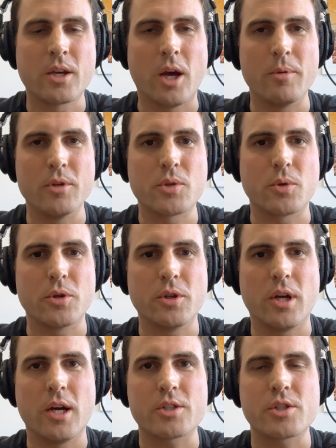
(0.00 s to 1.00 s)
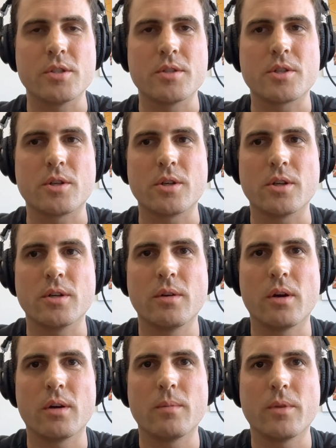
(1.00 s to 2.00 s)
Combinatorial auctions are
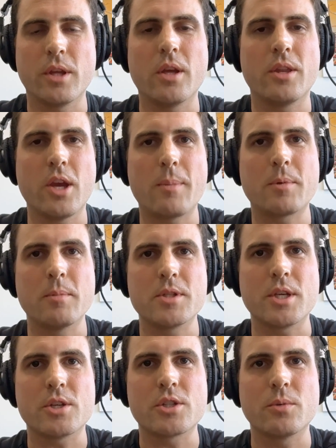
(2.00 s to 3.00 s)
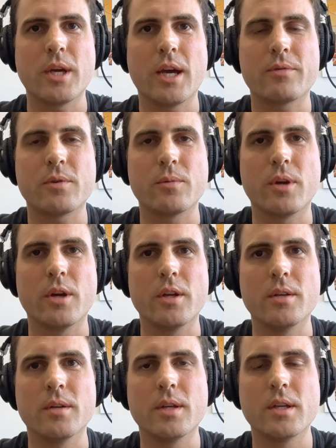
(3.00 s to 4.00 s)
the optimization we have to
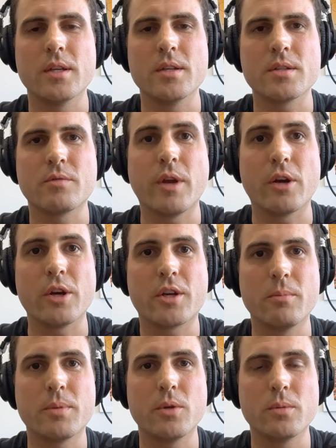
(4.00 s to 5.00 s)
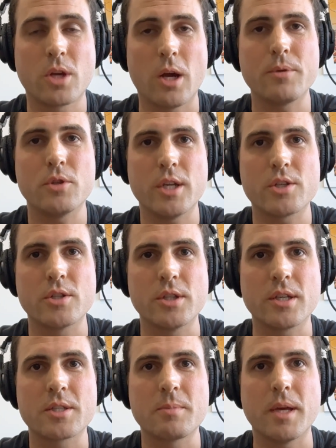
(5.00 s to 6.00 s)
run is very
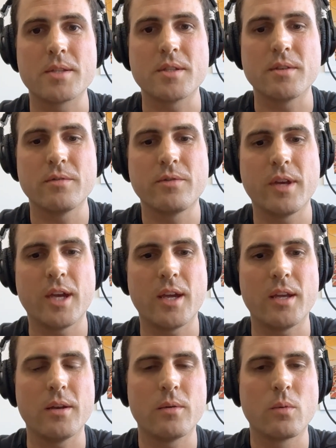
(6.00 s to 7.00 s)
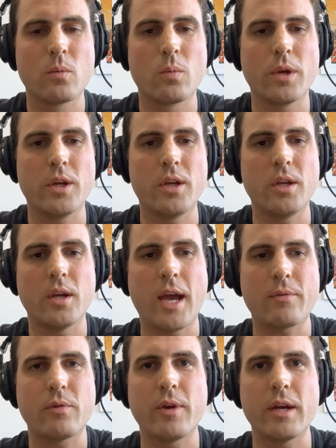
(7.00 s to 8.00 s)
computationally expensive, and we
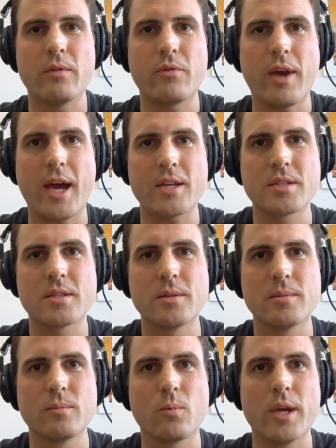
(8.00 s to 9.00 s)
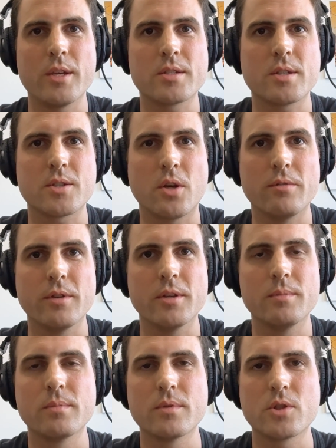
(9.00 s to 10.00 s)
have to find fast ways to solve
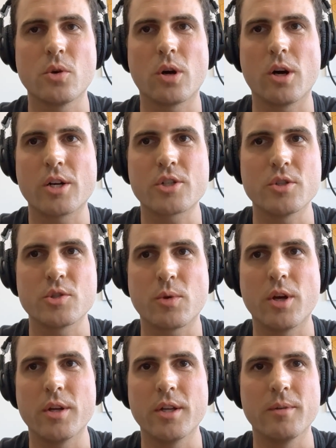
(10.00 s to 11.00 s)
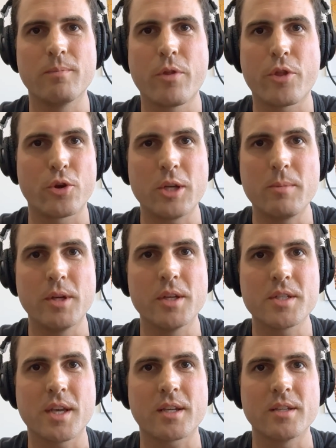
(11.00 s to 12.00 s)
it. So our auctions run in 30
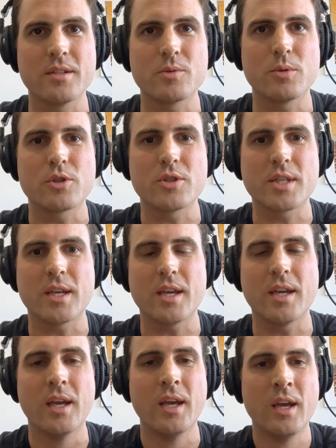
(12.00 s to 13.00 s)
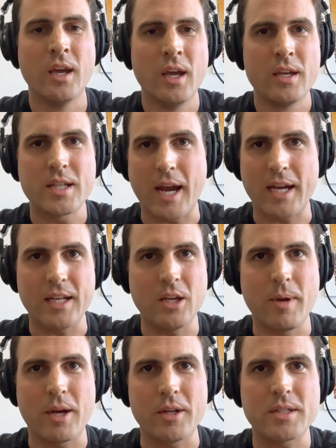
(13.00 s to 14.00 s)
milliseconds, which is a tiny
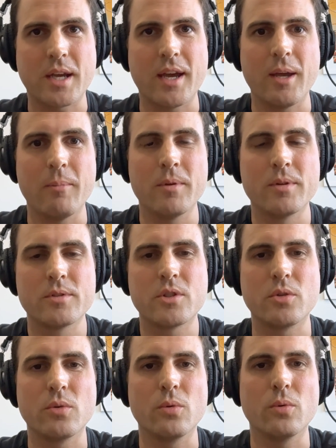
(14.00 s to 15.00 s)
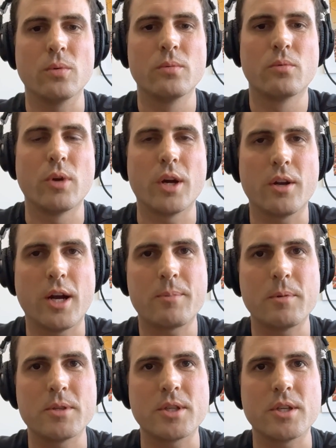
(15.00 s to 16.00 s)
amount of time to run an
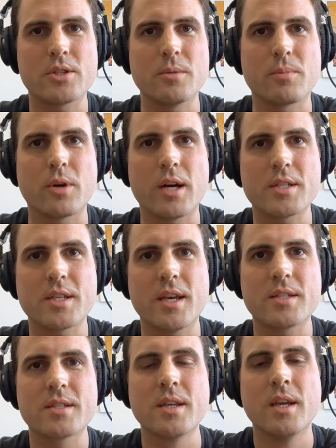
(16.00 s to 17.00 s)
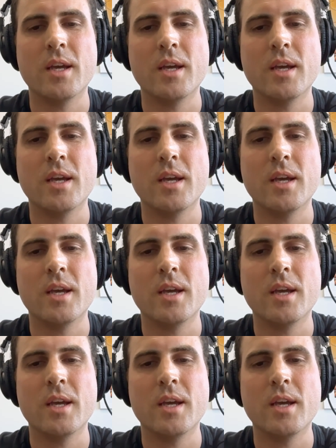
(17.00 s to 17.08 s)
optimization process.